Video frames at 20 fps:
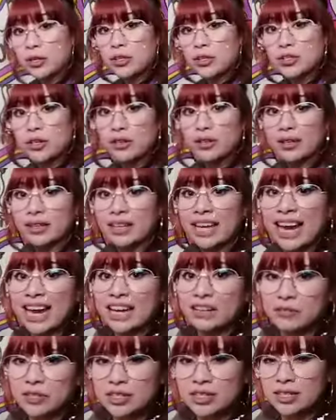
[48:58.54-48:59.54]
on the
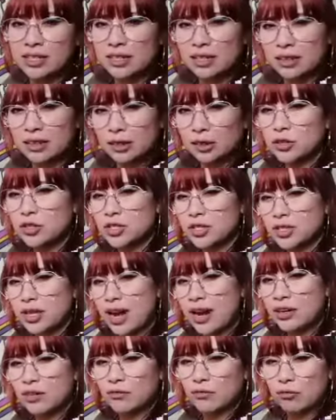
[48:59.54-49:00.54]
canvas it looks
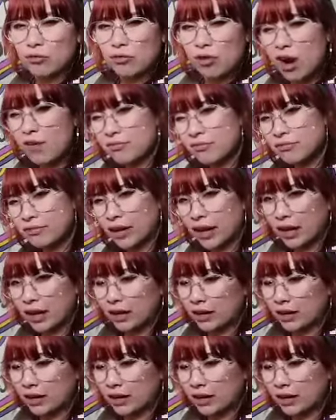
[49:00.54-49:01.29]
kind of rough and